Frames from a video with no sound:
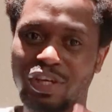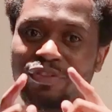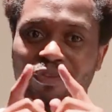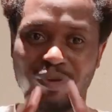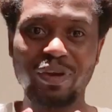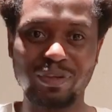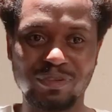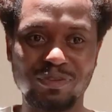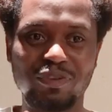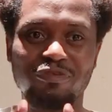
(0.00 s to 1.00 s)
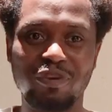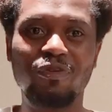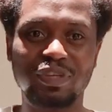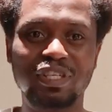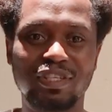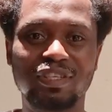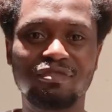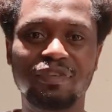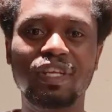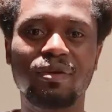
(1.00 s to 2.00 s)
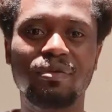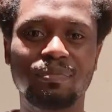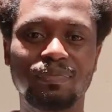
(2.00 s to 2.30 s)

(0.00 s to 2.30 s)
I don't want you to do if you're watching this video.